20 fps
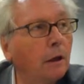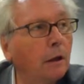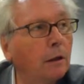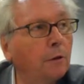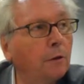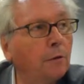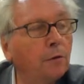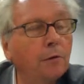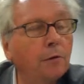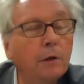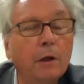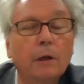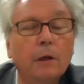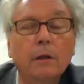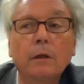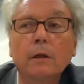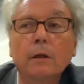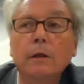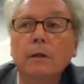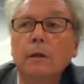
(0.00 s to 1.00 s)
Do you think
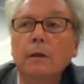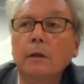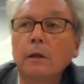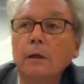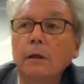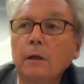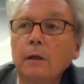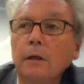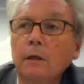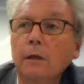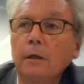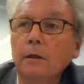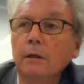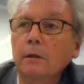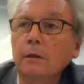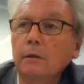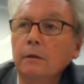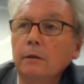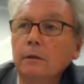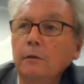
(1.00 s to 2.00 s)
that
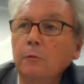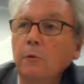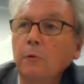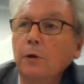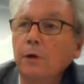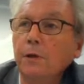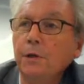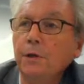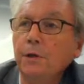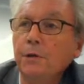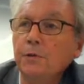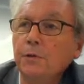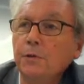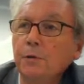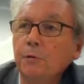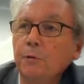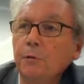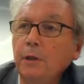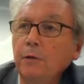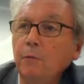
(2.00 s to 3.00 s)
the world is
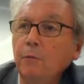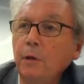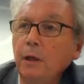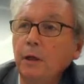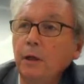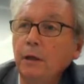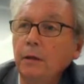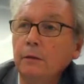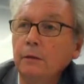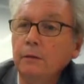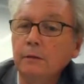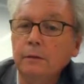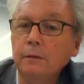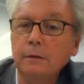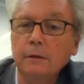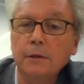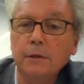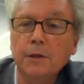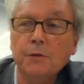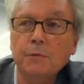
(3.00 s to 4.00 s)
doing well
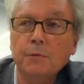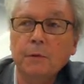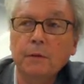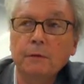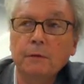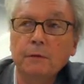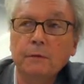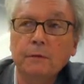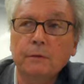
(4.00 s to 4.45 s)
on this one?